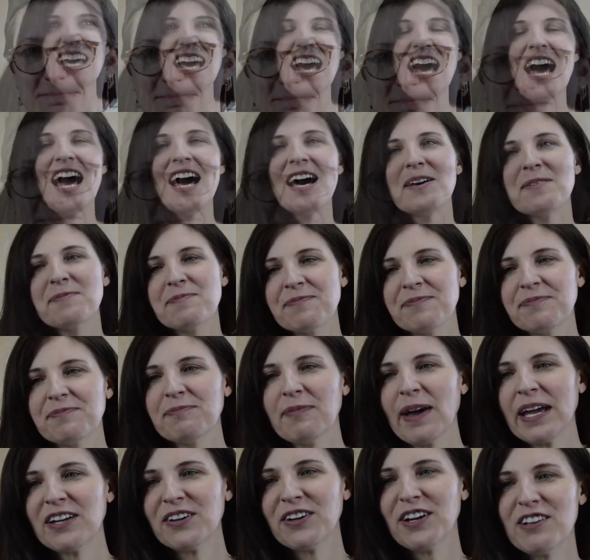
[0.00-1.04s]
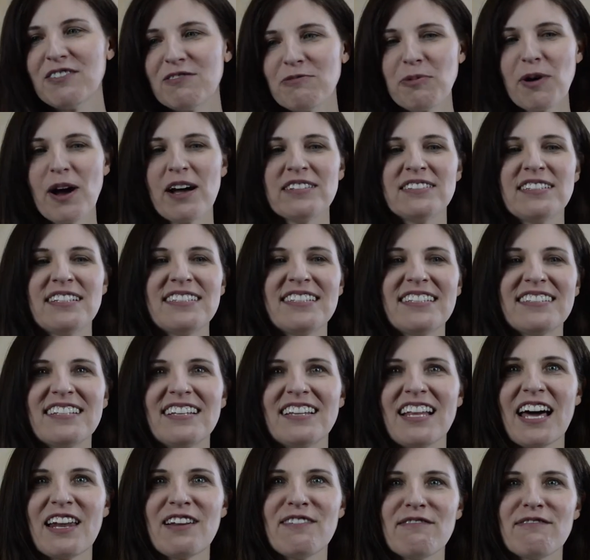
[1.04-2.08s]
My creative process is a
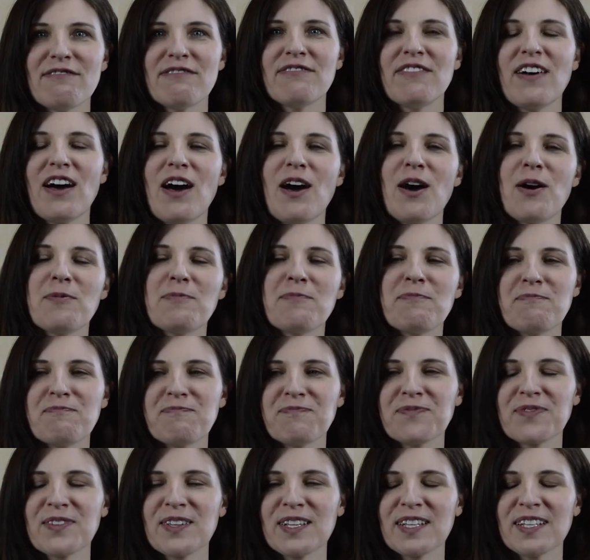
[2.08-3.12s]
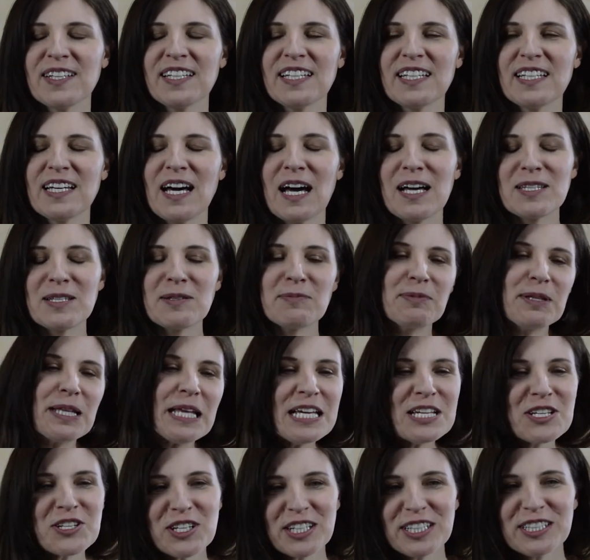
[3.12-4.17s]
lot of
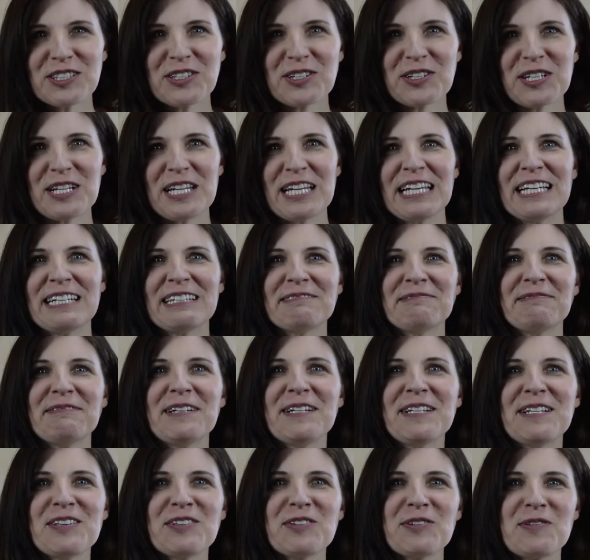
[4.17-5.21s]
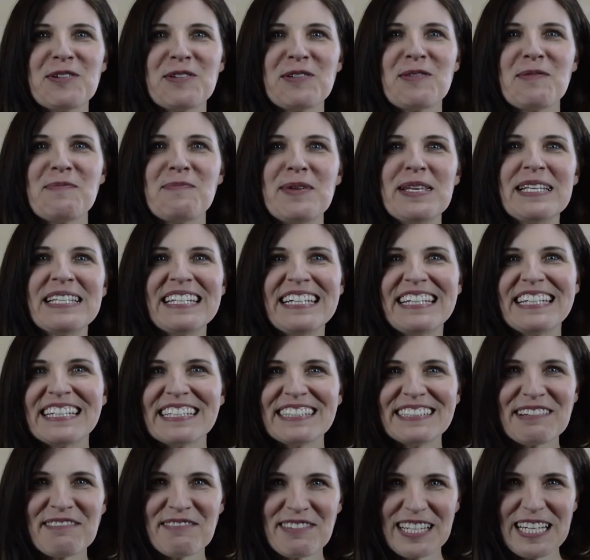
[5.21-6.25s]
contemplation during sort of the
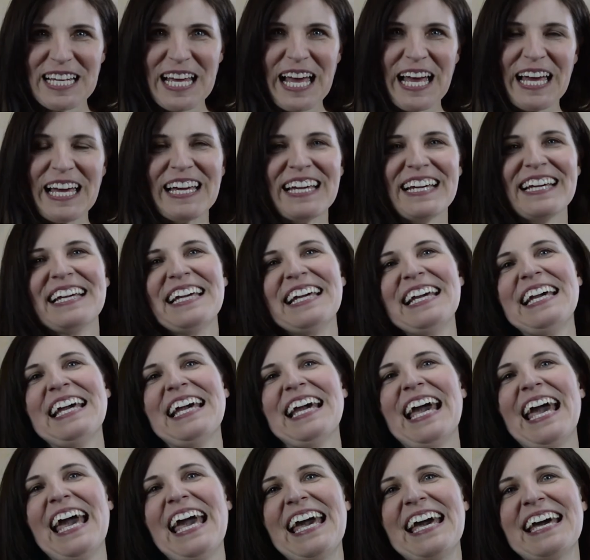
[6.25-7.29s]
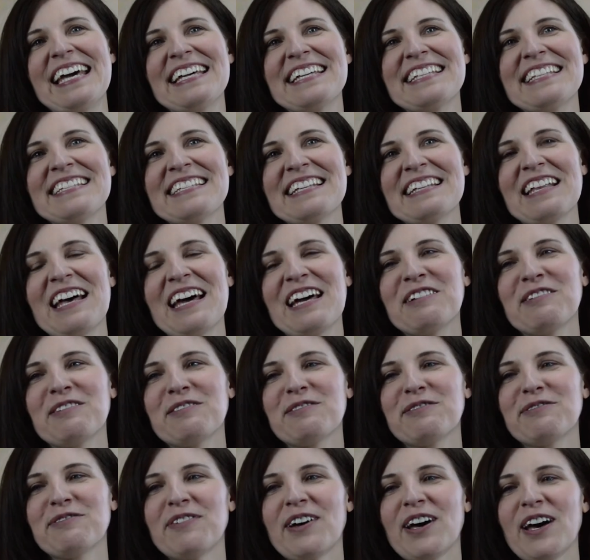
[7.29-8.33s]
busyness of the day, and a lot
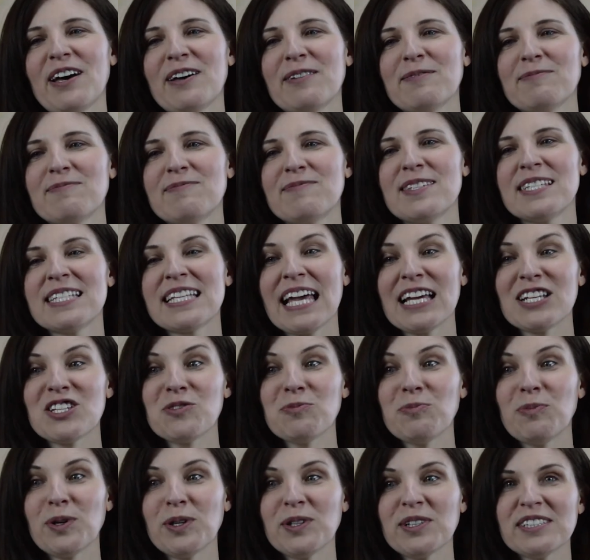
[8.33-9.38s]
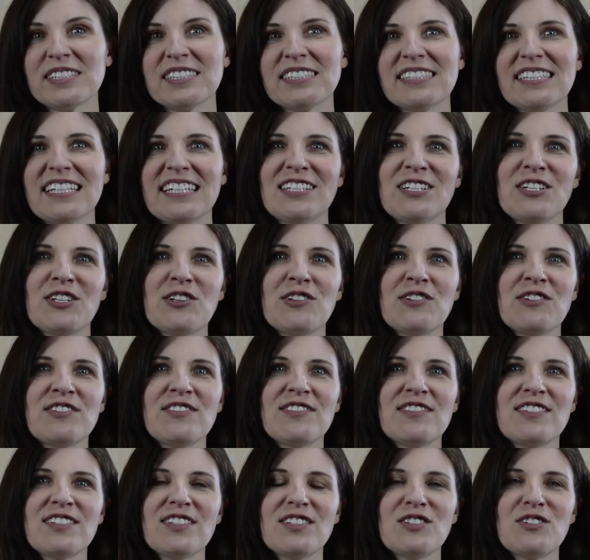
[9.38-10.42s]
of sketchbooks
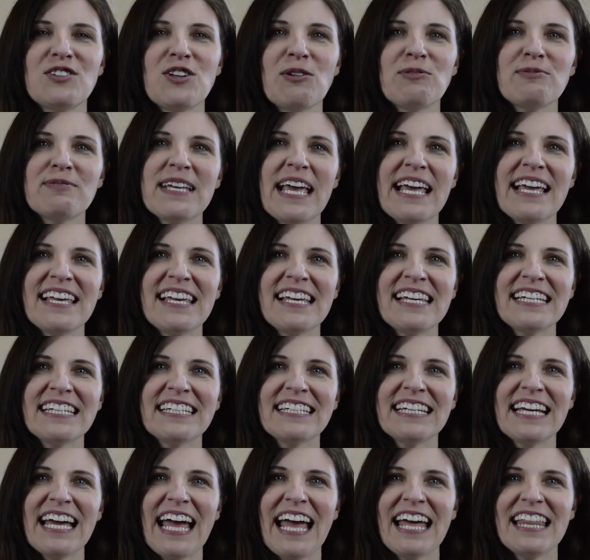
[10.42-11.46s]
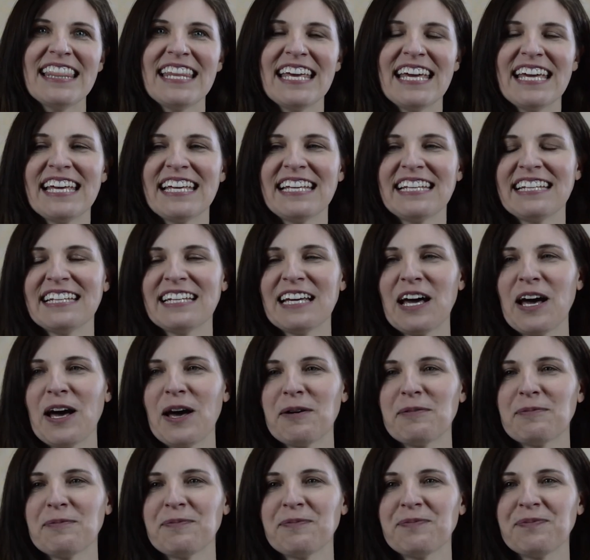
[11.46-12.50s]
and note-taking, and
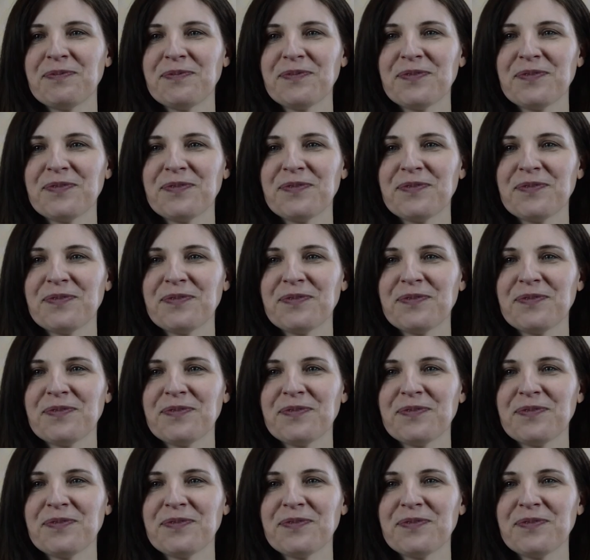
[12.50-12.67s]
then